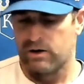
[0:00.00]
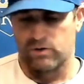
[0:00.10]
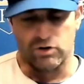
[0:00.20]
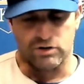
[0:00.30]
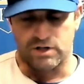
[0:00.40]

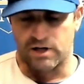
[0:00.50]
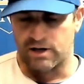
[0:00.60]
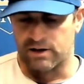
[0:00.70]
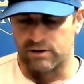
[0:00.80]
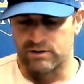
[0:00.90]
used
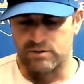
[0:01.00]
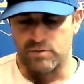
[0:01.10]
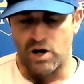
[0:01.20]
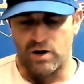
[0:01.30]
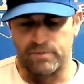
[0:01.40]
them
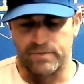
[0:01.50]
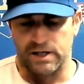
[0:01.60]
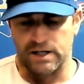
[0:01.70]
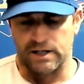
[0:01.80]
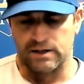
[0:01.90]
all,
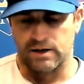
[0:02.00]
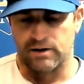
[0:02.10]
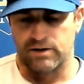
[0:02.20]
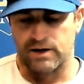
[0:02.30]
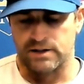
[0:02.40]
and
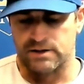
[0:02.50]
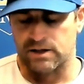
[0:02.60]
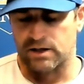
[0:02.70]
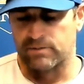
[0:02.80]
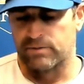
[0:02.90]
thought
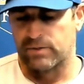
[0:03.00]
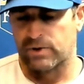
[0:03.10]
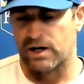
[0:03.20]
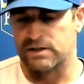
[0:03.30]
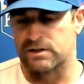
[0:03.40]

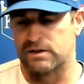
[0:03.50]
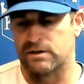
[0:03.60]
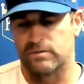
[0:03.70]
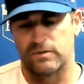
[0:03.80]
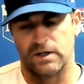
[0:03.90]
guys
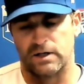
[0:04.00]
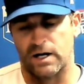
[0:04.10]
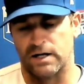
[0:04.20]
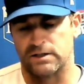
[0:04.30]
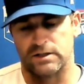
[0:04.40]
did a
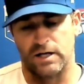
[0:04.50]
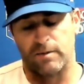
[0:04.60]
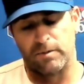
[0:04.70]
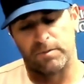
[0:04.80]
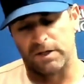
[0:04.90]
nice
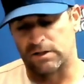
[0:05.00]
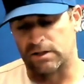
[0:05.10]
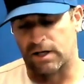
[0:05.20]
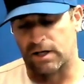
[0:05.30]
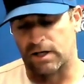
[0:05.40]
job of pitching
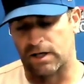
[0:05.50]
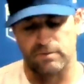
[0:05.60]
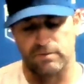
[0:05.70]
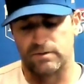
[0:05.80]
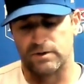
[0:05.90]
out of
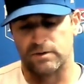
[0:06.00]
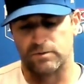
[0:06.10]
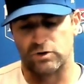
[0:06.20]
some